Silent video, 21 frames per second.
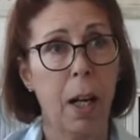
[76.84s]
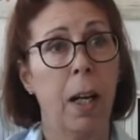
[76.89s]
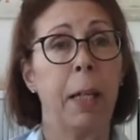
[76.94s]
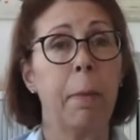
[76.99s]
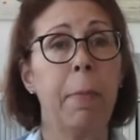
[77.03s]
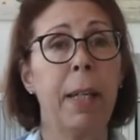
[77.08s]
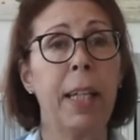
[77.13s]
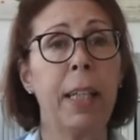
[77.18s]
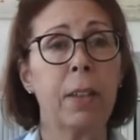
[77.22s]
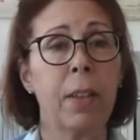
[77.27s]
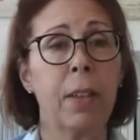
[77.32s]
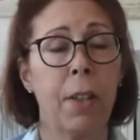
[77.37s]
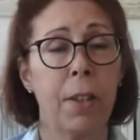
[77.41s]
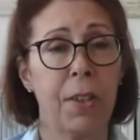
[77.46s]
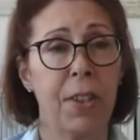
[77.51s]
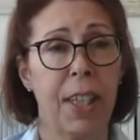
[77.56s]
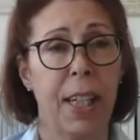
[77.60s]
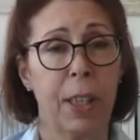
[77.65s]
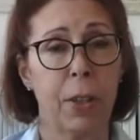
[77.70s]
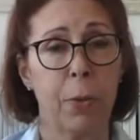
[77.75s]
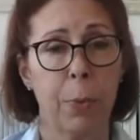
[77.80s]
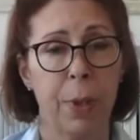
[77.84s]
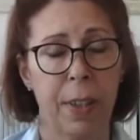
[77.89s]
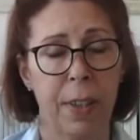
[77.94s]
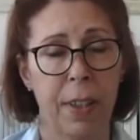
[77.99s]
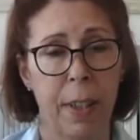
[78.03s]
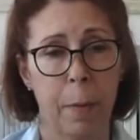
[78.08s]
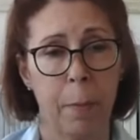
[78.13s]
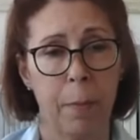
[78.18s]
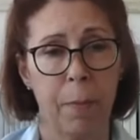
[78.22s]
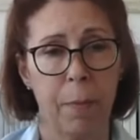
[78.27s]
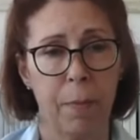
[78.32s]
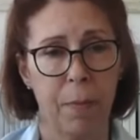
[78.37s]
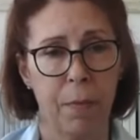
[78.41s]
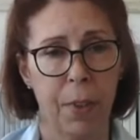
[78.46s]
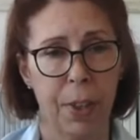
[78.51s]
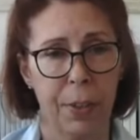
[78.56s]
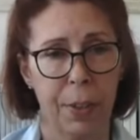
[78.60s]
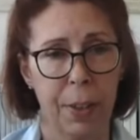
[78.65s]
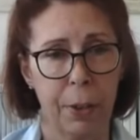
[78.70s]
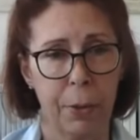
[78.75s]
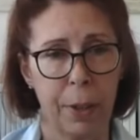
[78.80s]
I made contact with them
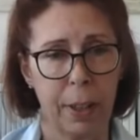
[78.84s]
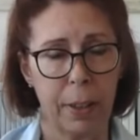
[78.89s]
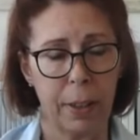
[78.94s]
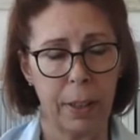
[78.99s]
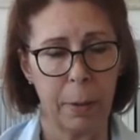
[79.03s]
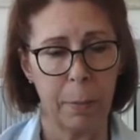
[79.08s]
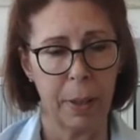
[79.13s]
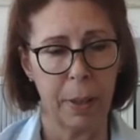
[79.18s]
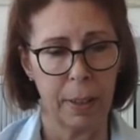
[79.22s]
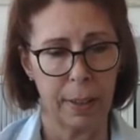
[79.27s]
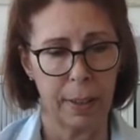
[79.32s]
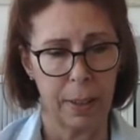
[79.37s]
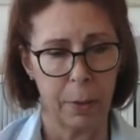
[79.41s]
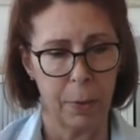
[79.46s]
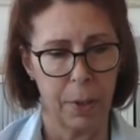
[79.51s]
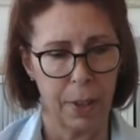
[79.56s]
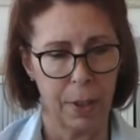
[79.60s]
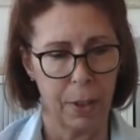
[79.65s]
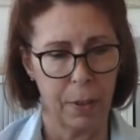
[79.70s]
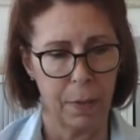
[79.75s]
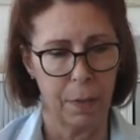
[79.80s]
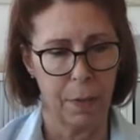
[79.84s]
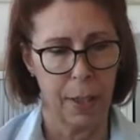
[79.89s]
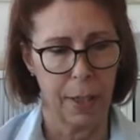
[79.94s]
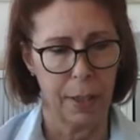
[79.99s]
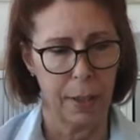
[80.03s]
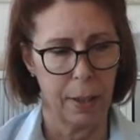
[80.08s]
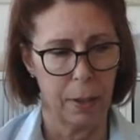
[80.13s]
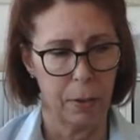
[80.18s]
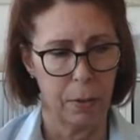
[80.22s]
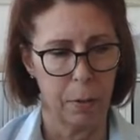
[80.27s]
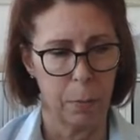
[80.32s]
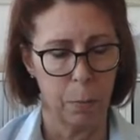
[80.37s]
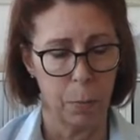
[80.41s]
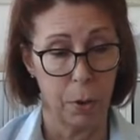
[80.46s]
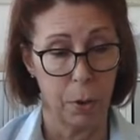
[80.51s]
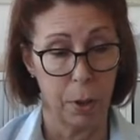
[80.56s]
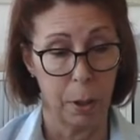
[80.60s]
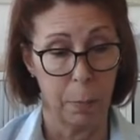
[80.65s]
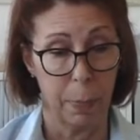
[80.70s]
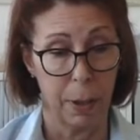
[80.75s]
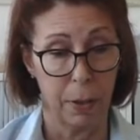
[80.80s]
very quickly because I wanted to find out
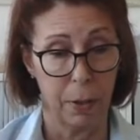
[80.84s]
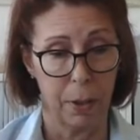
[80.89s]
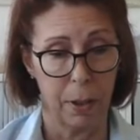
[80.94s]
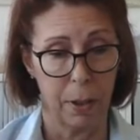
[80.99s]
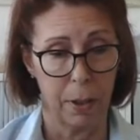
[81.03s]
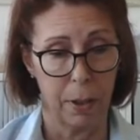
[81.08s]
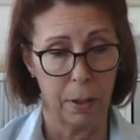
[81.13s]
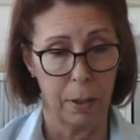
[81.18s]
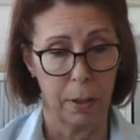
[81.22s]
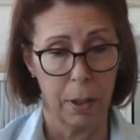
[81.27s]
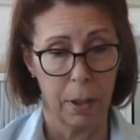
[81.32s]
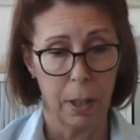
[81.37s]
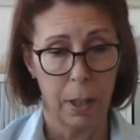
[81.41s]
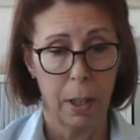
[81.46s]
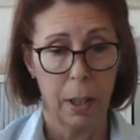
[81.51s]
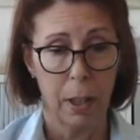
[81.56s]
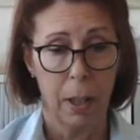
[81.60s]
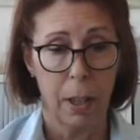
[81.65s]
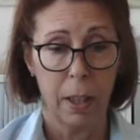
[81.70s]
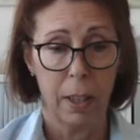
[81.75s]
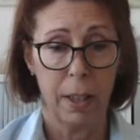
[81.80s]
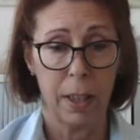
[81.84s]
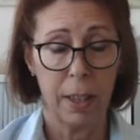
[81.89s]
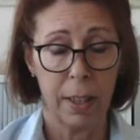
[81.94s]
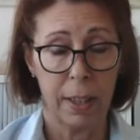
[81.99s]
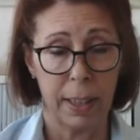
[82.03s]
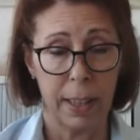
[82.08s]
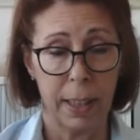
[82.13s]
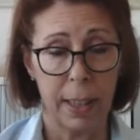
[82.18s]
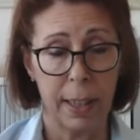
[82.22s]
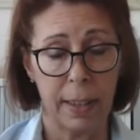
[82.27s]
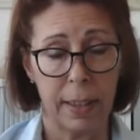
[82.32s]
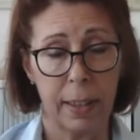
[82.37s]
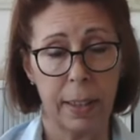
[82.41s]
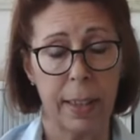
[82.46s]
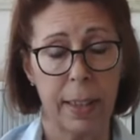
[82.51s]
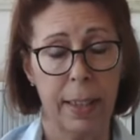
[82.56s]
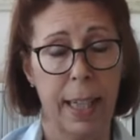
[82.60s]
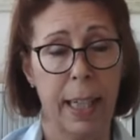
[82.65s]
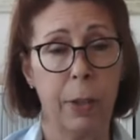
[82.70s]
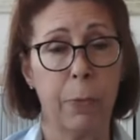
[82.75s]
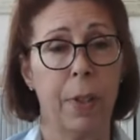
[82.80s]
more about the disease and
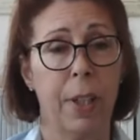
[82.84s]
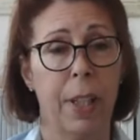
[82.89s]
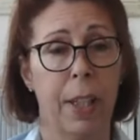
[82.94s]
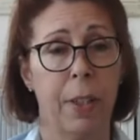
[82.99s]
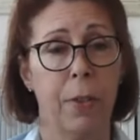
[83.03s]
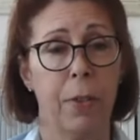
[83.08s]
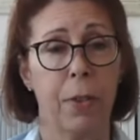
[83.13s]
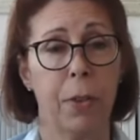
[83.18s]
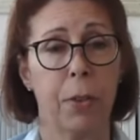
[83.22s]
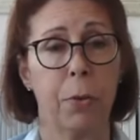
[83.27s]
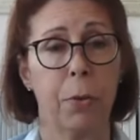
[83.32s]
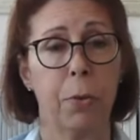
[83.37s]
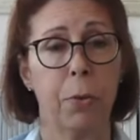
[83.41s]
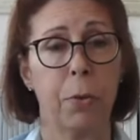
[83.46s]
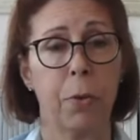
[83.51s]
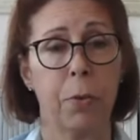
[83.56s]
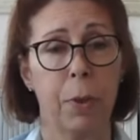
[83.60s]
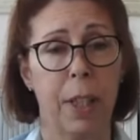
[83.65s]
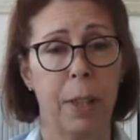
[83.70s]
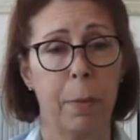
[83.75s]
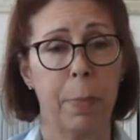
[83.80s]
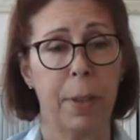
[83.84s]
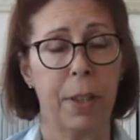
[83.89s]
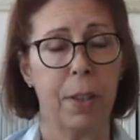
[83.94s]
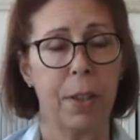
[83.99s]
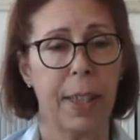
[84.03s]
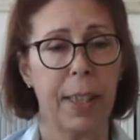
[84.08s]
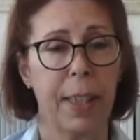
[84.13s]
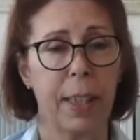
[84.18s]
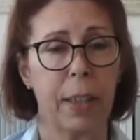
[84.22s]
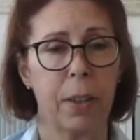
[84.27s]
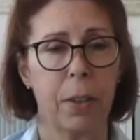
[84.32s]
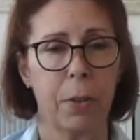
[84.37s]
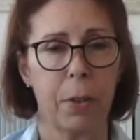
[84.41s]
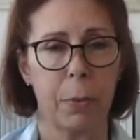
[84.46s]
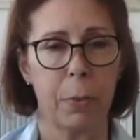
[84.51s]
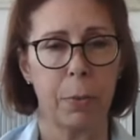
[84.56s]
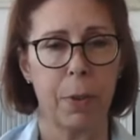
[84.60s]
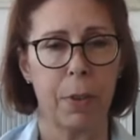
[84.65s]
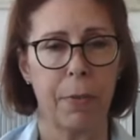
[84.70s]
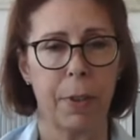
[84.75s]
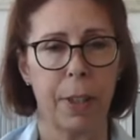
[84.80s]
connect with others who had been
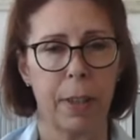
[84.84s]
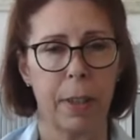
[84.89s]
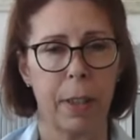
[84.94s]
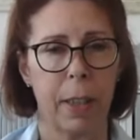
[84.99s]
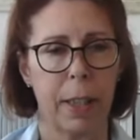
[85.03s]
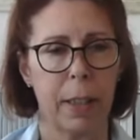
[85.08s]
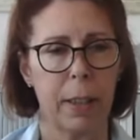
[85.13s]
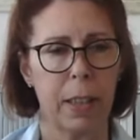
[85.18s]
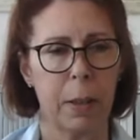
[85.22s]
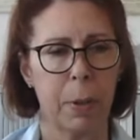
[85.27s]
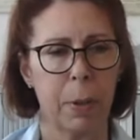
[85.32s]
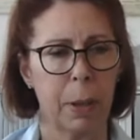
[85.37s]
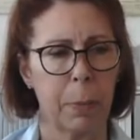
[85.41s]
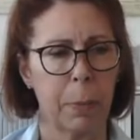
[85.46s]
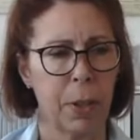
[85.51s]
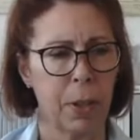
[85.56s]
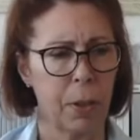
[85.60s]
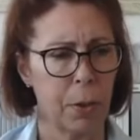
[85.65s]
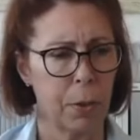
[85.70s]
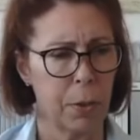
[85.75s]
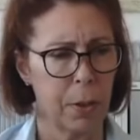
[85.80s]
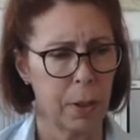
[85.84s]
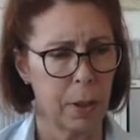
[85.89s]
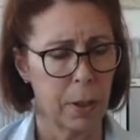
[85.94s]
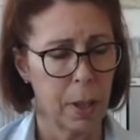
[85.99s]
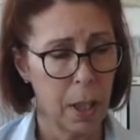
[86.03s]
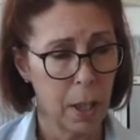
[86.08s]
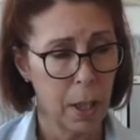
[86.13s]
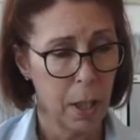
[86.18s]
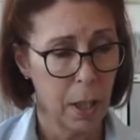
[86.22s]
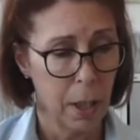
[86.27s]
diagnosed with retinitis pigmentosa.